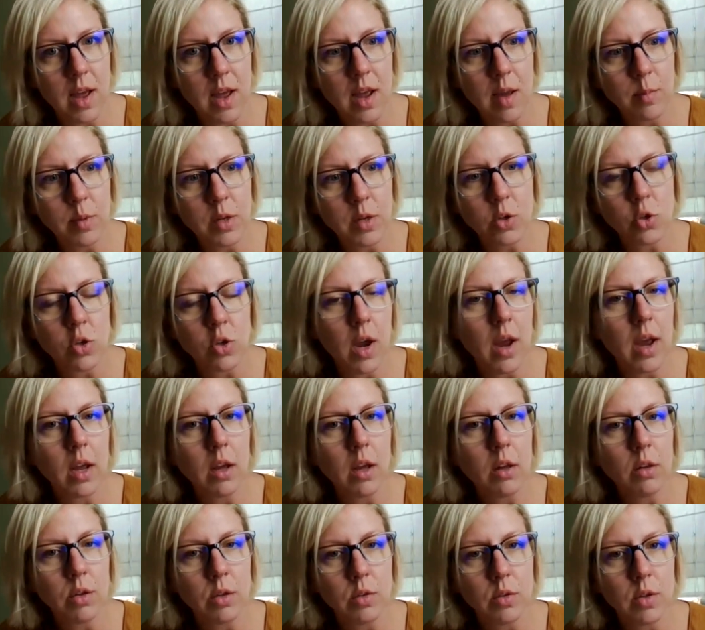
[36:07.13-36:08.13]
I'm going to try and
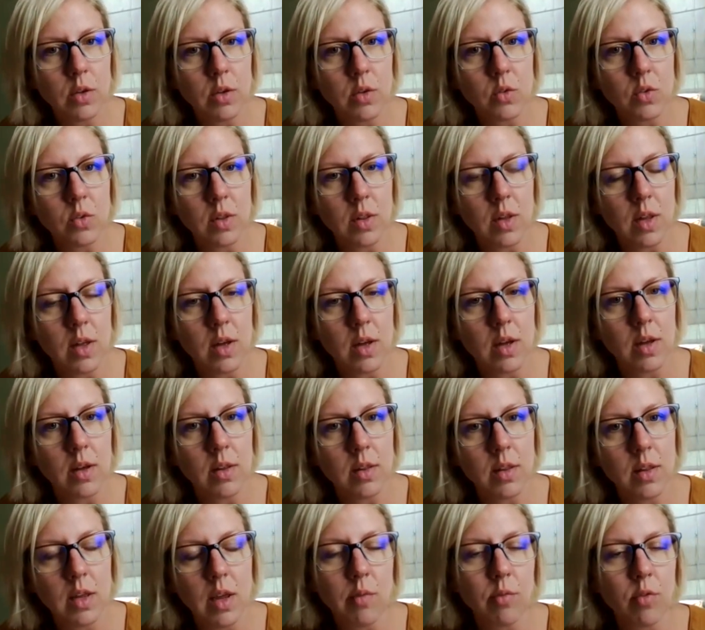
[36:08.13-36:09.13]
include those in the
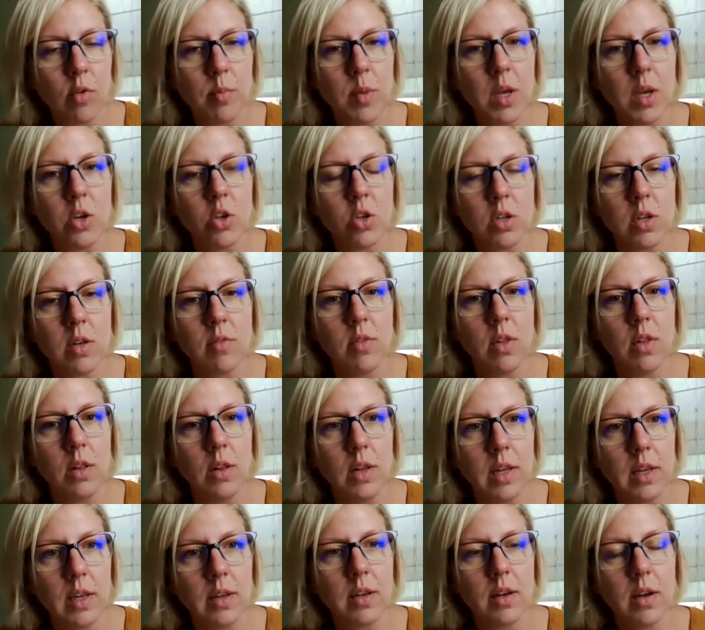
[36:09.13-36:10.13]
information of the
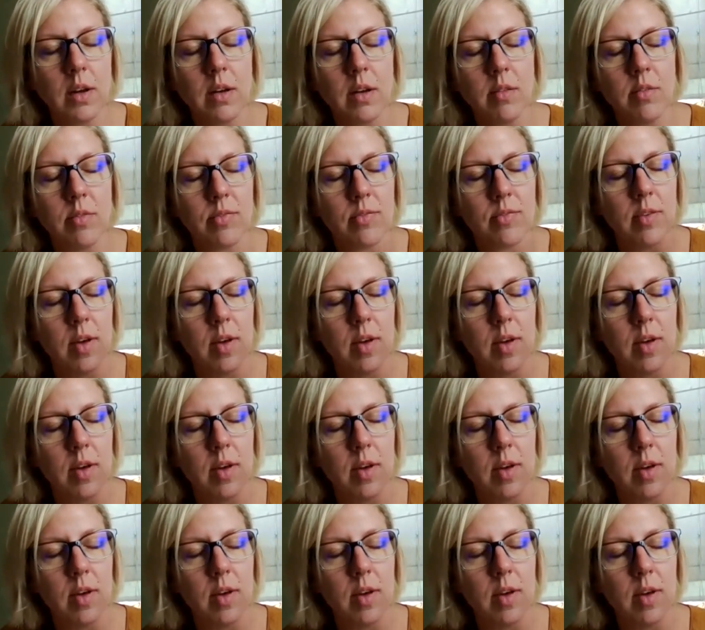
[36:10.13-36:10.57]
link of